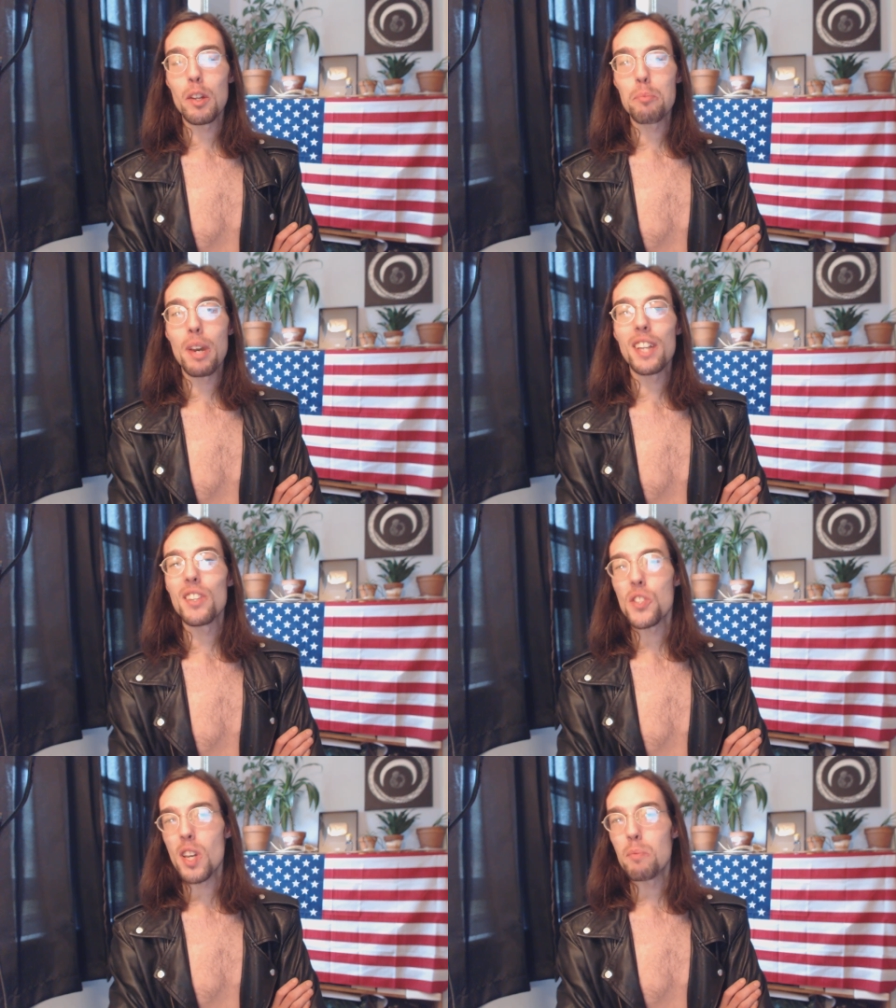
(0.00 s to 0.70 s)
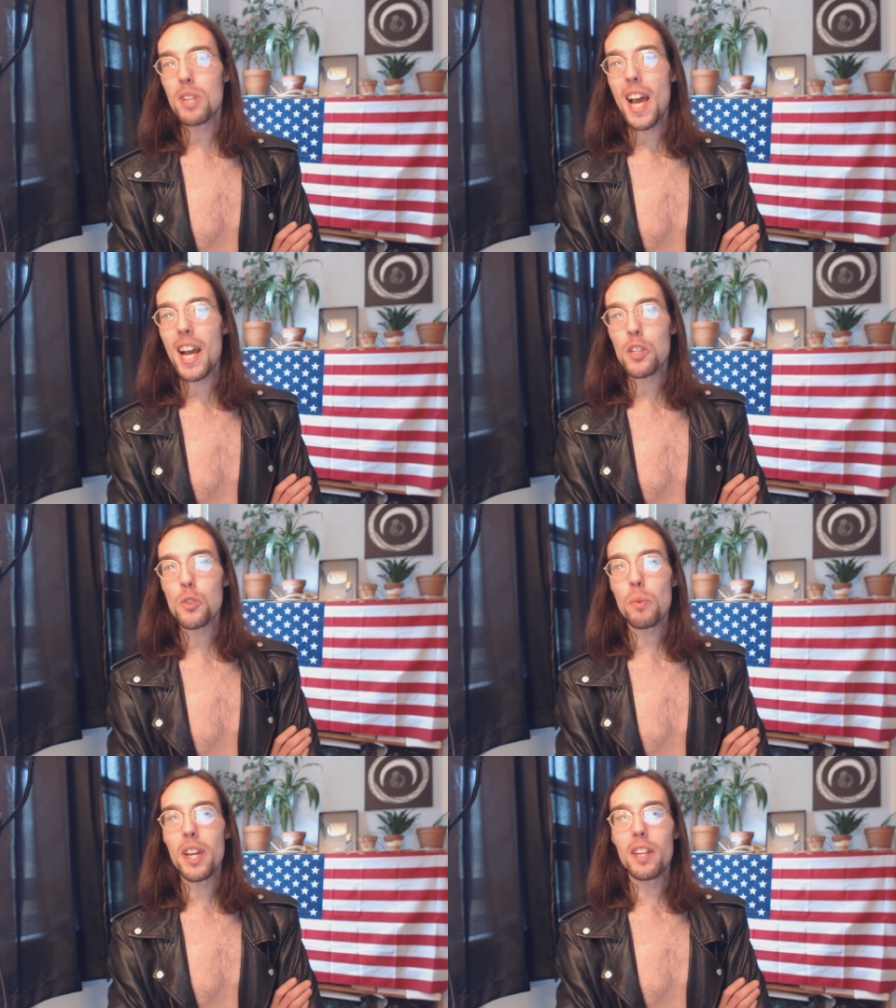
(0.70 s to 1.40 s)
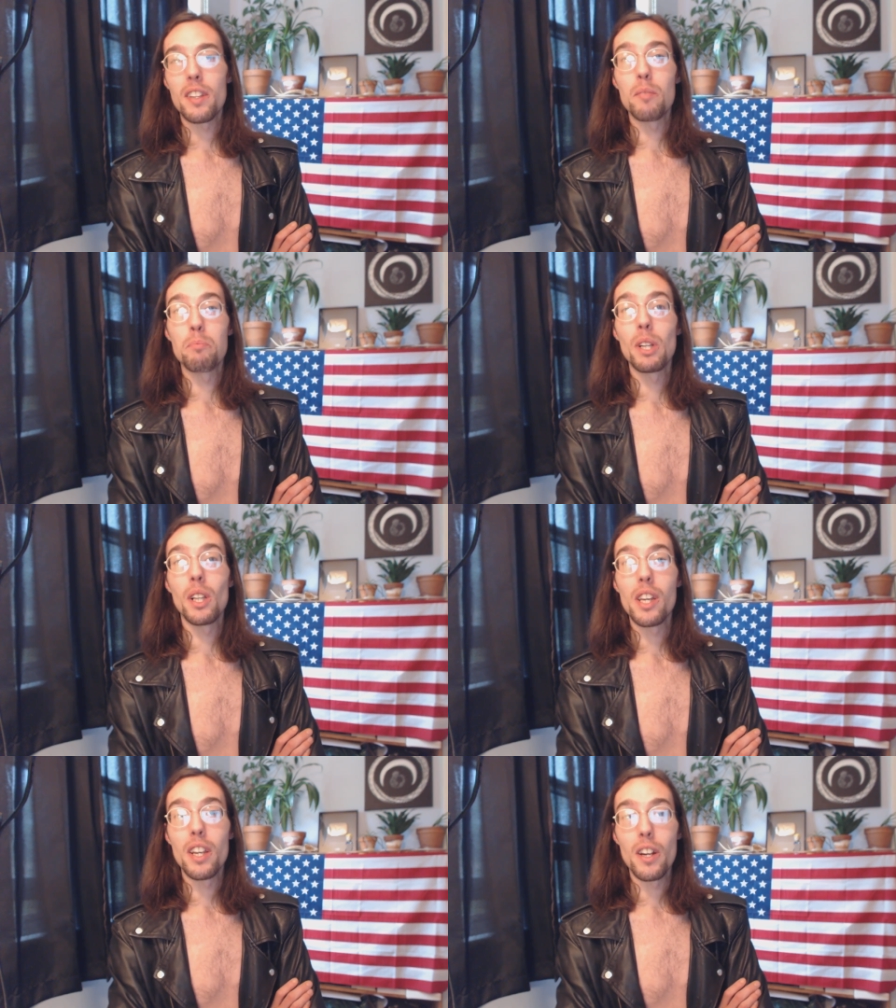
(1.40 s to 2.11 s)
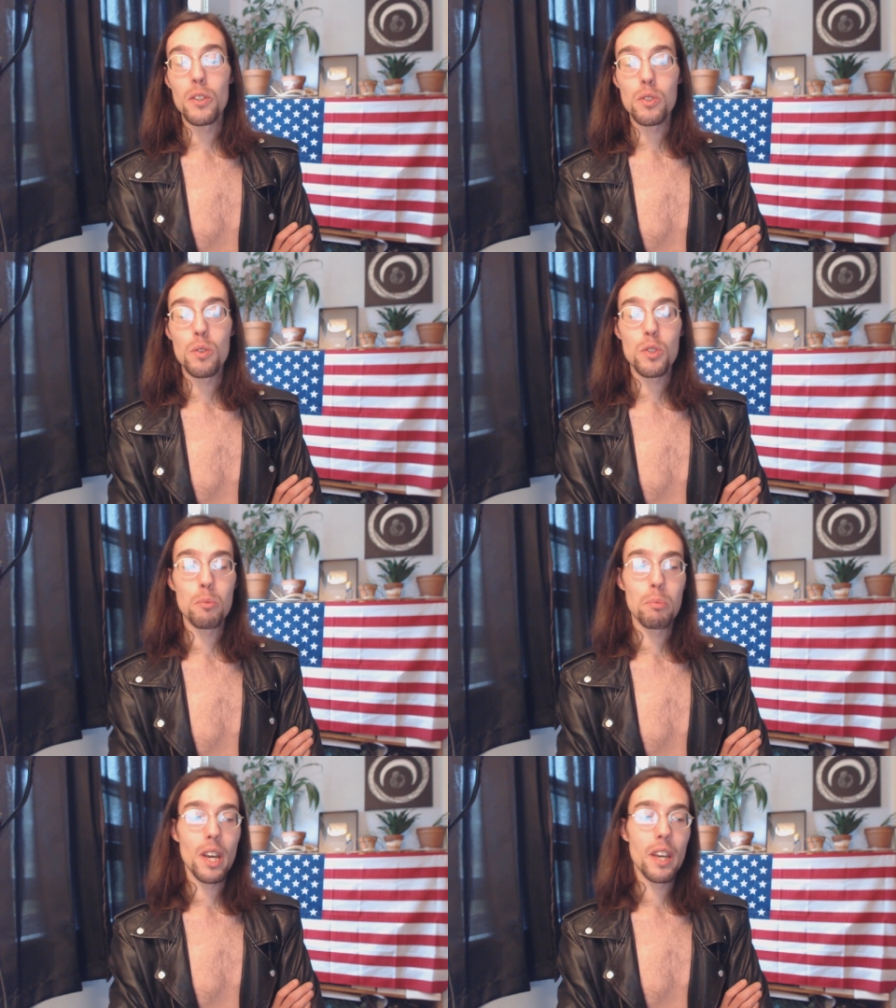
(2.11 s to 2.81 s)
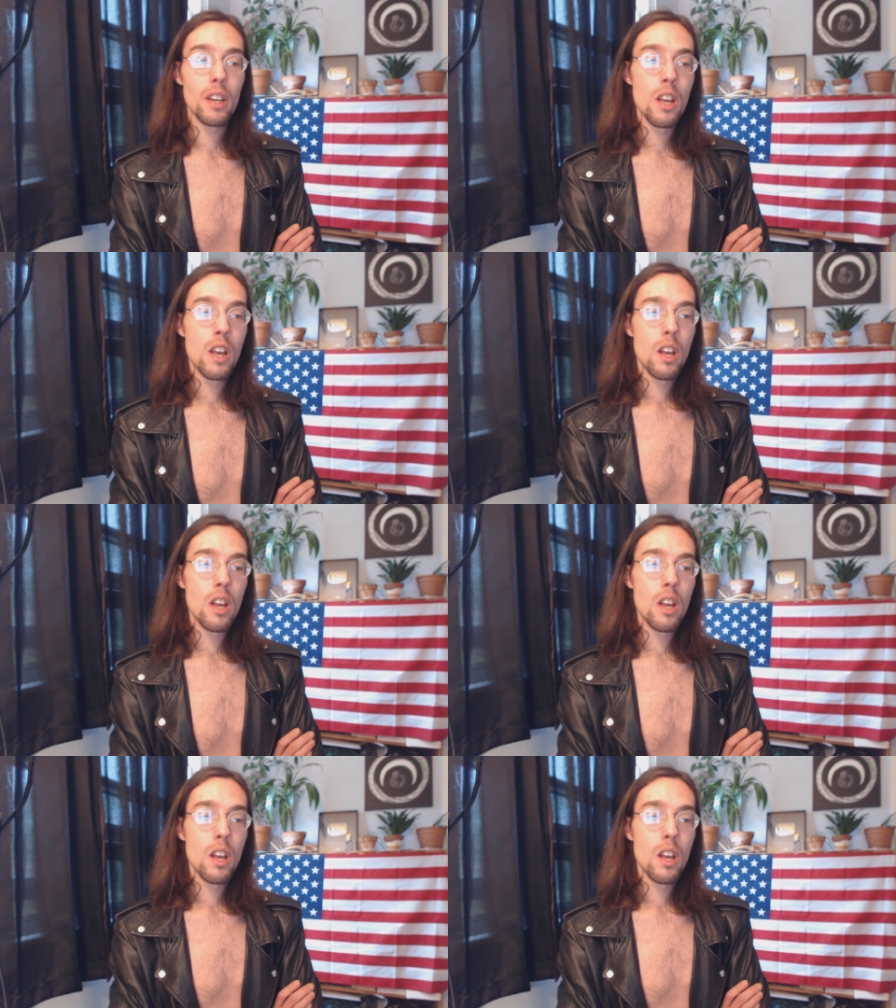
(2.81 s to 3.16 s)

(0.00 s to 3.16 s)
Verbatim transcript: You're paying the same tax rate that millionaires used to pay.